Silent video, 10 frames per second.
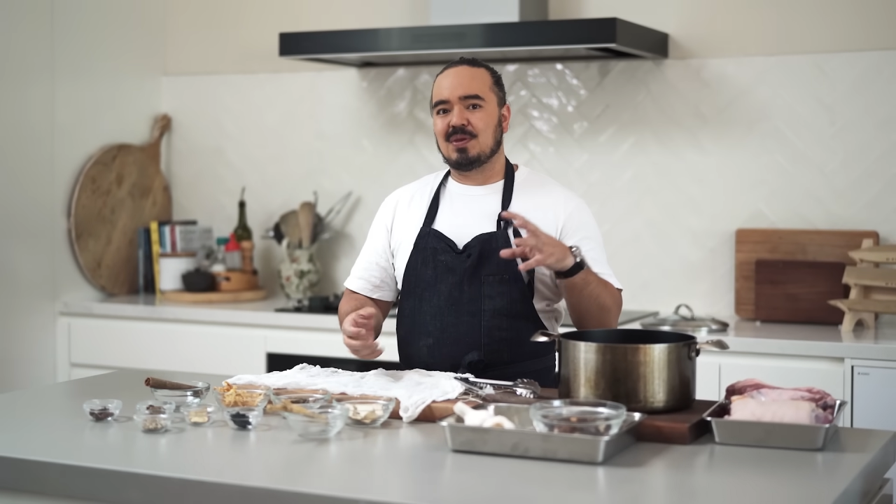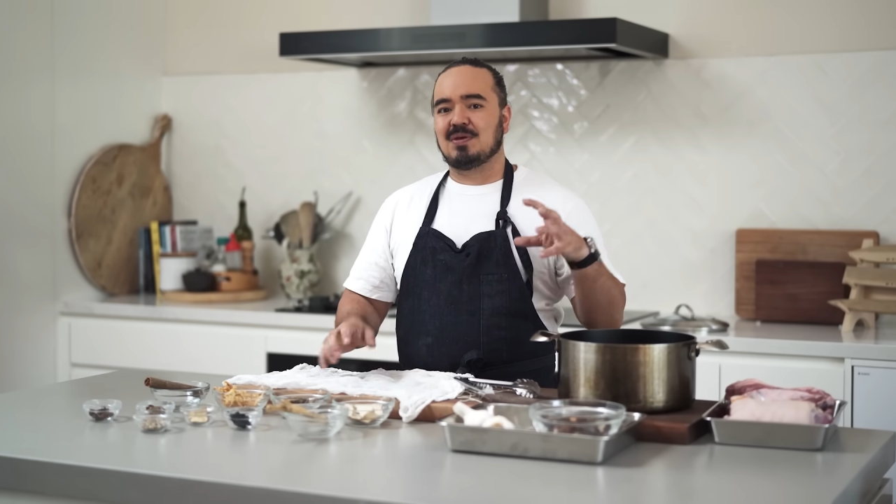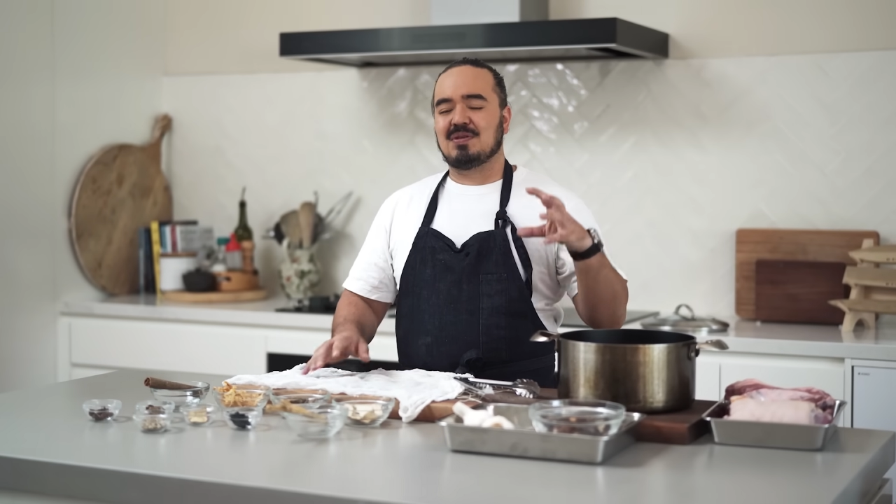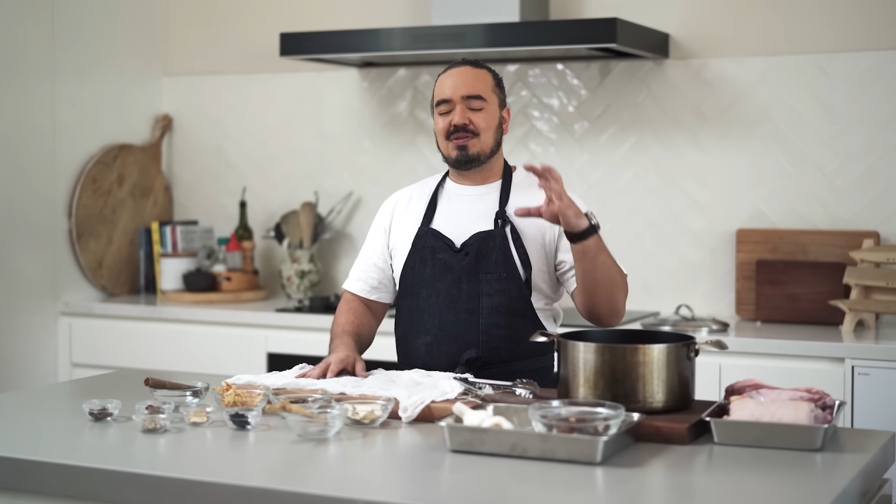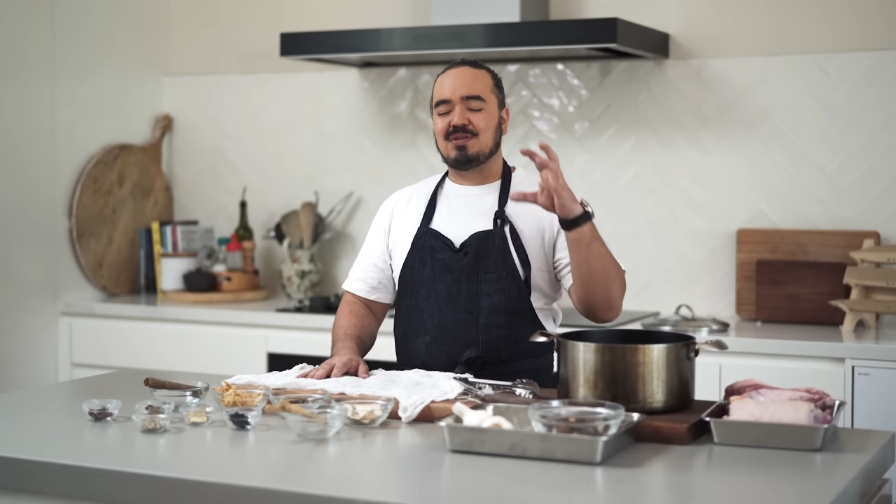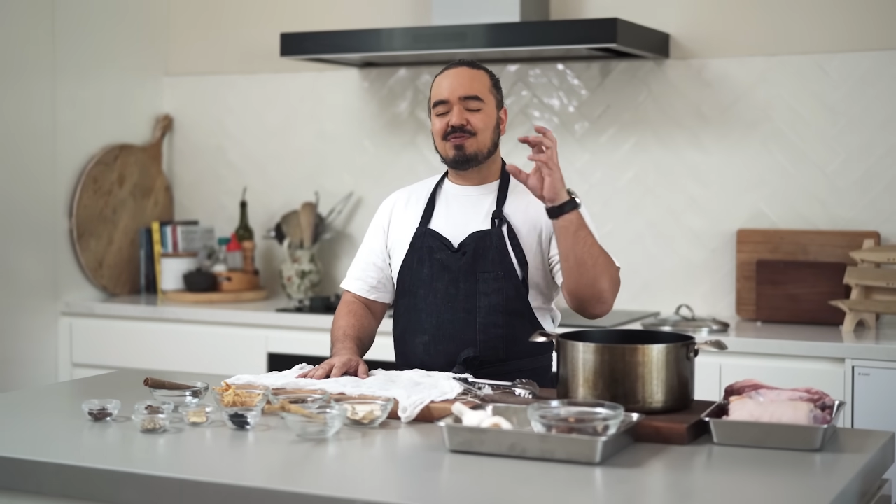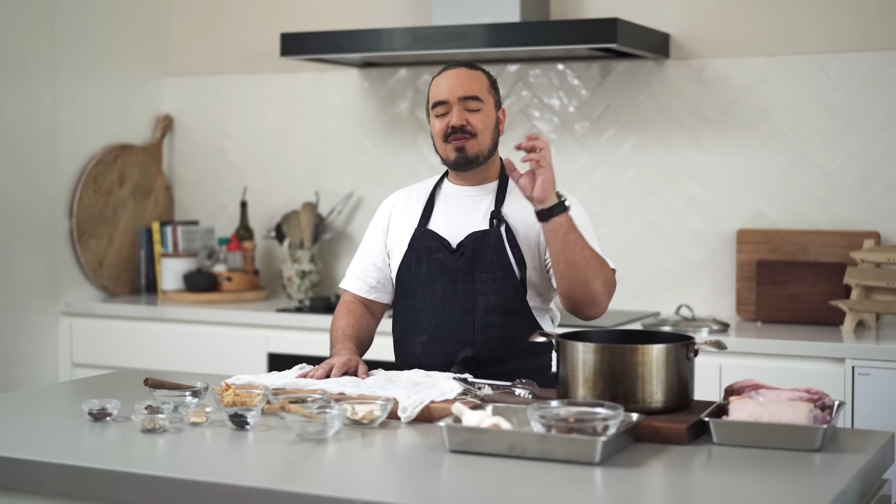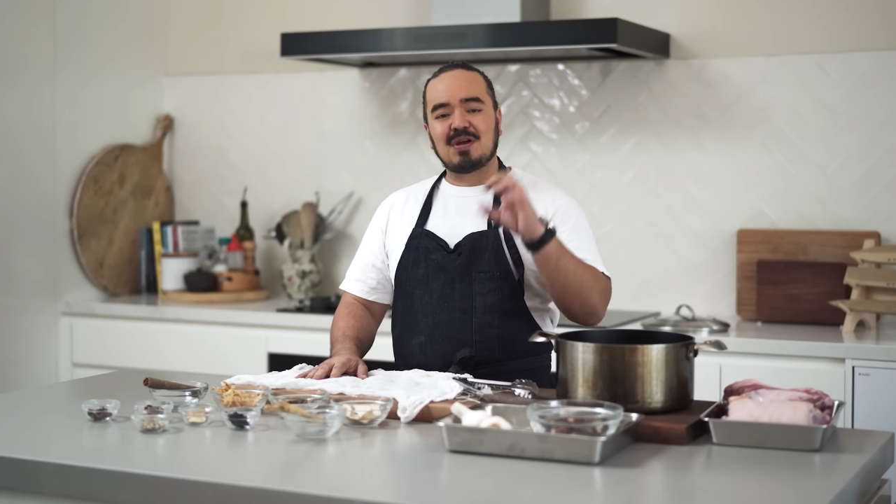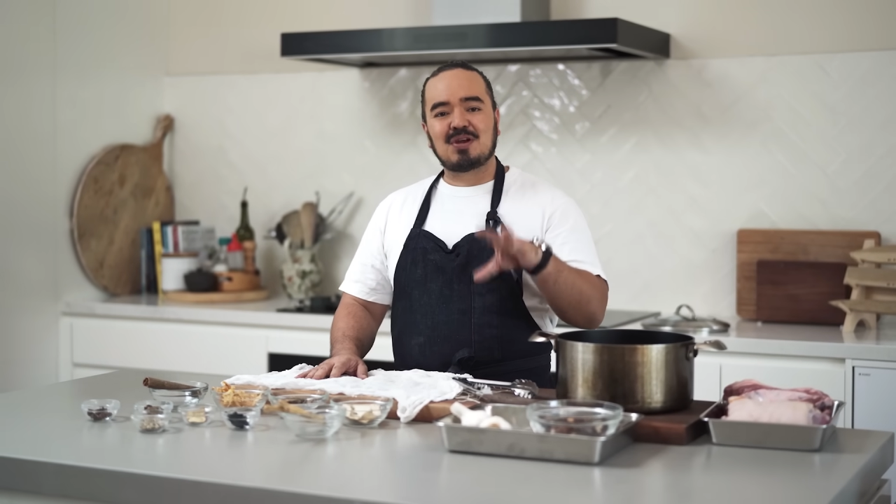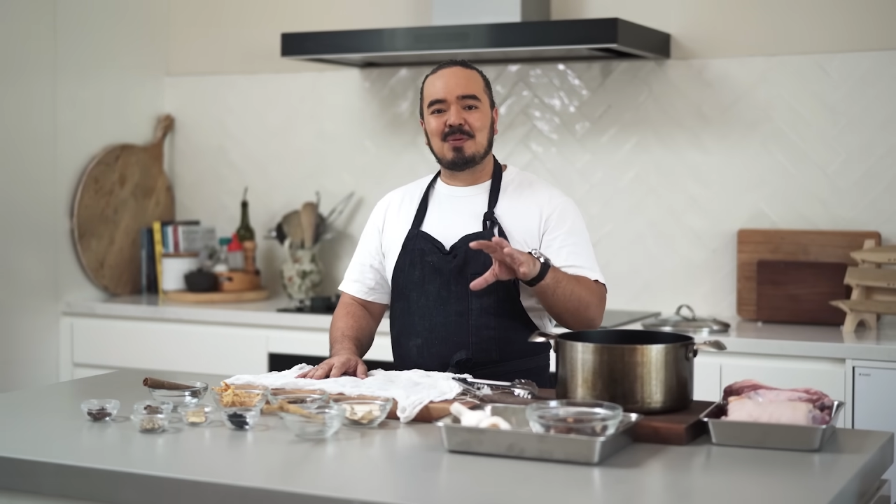You know, it's
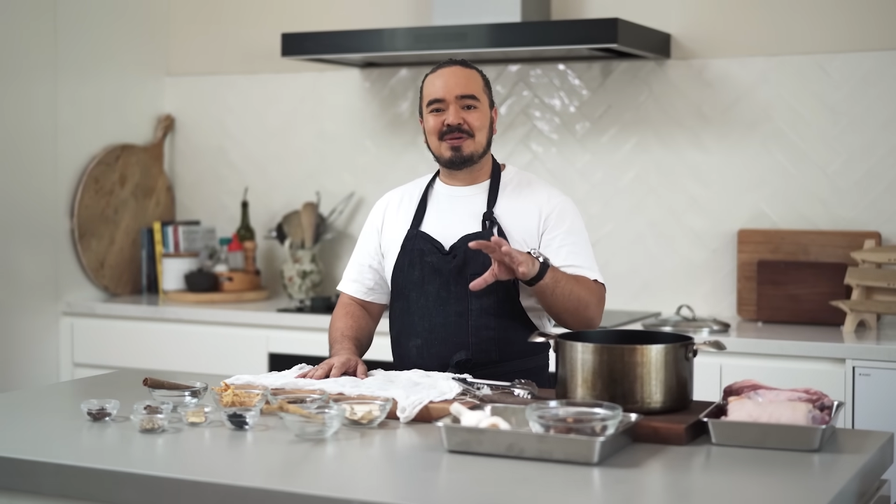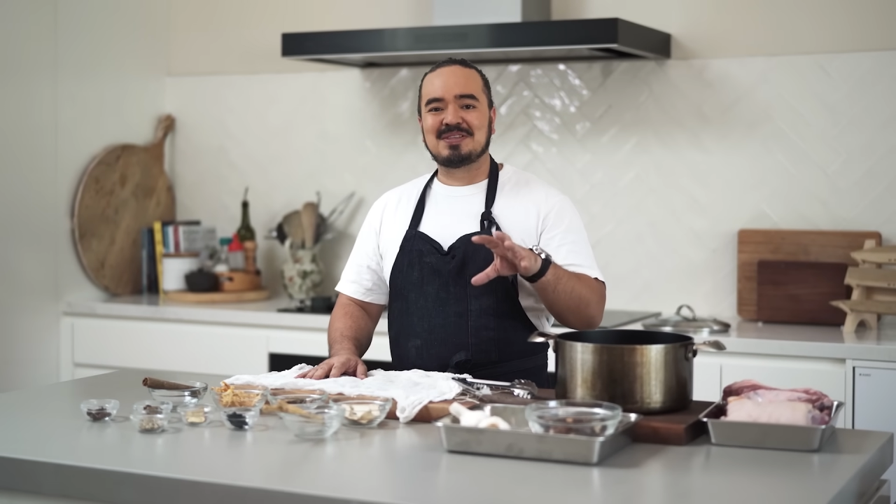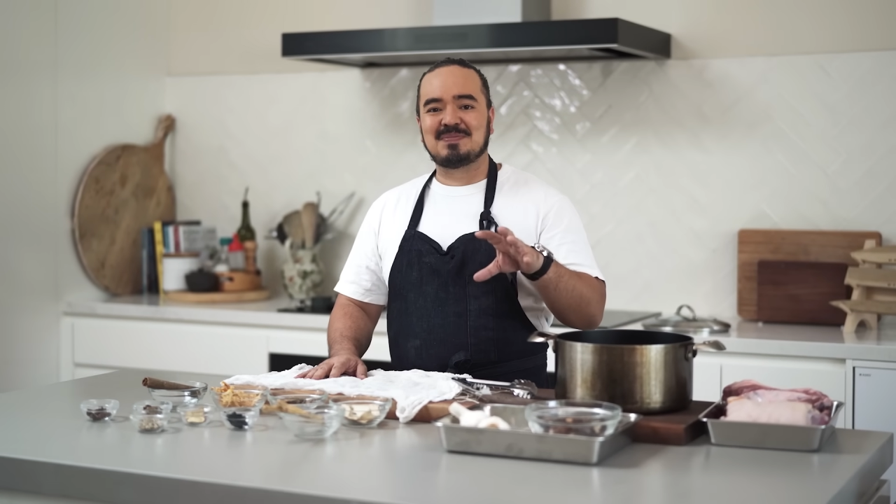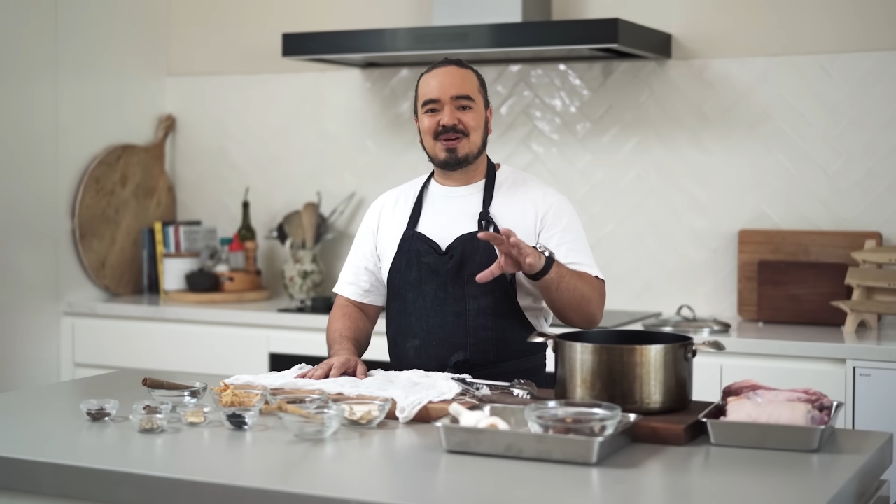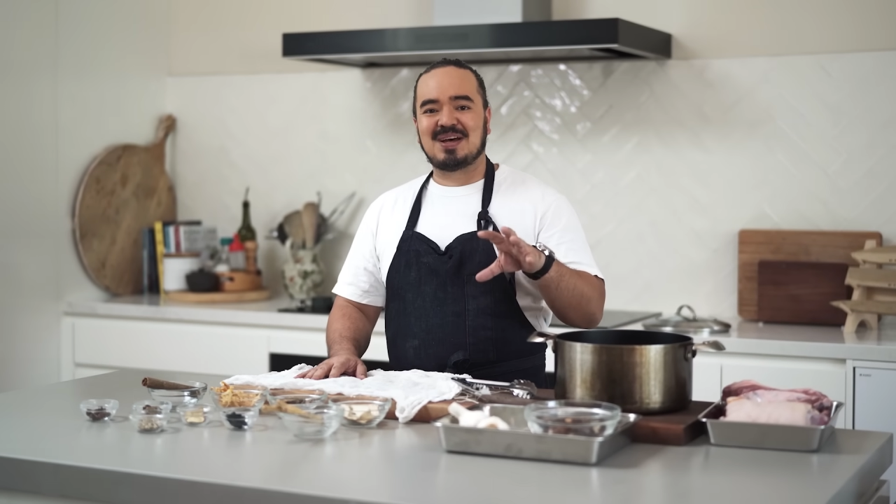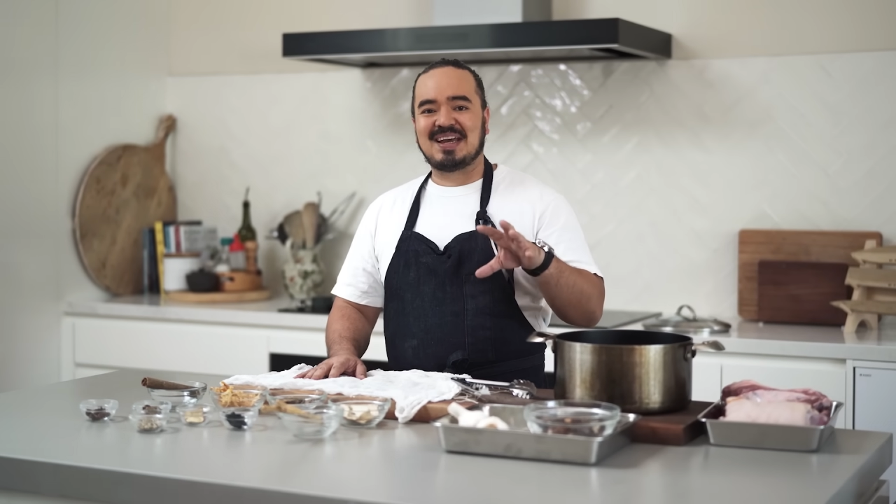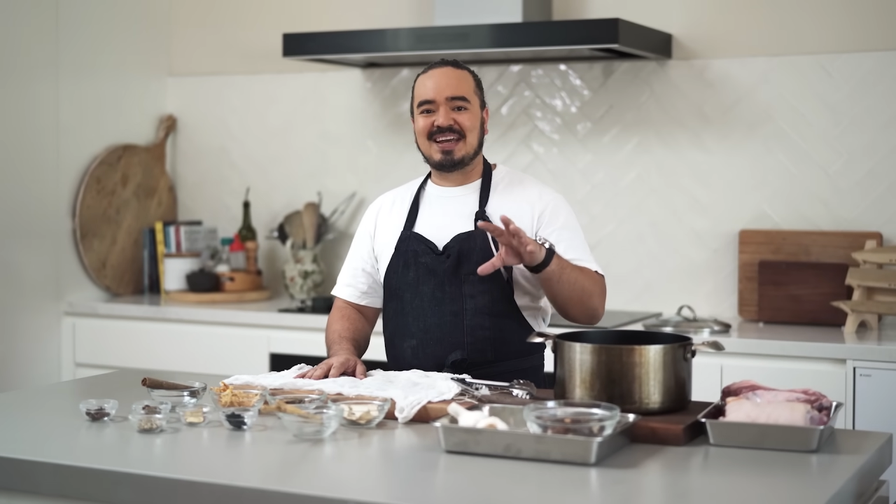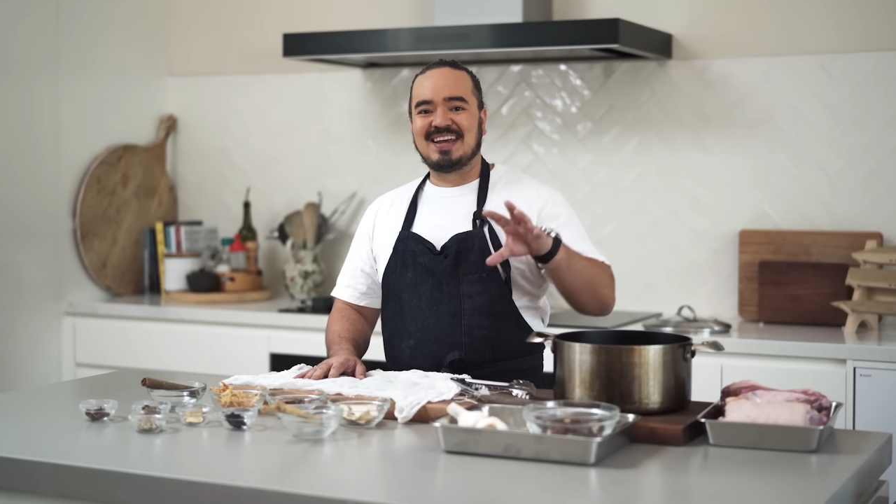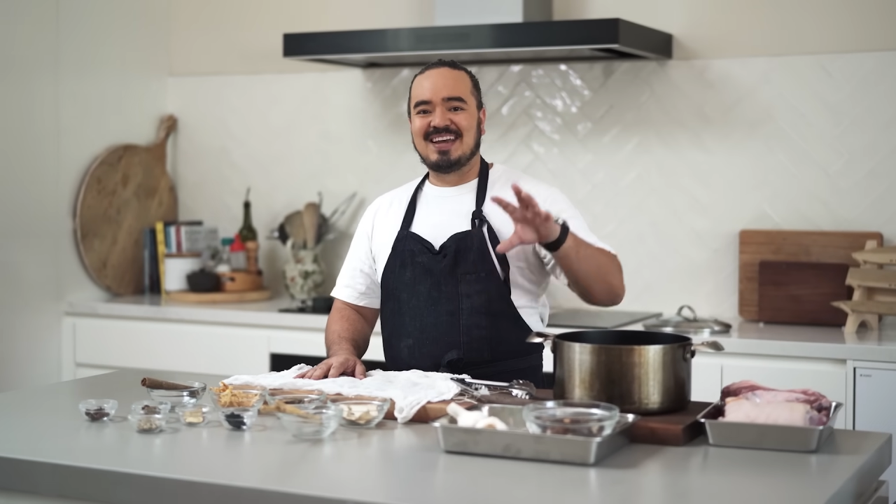very common to buy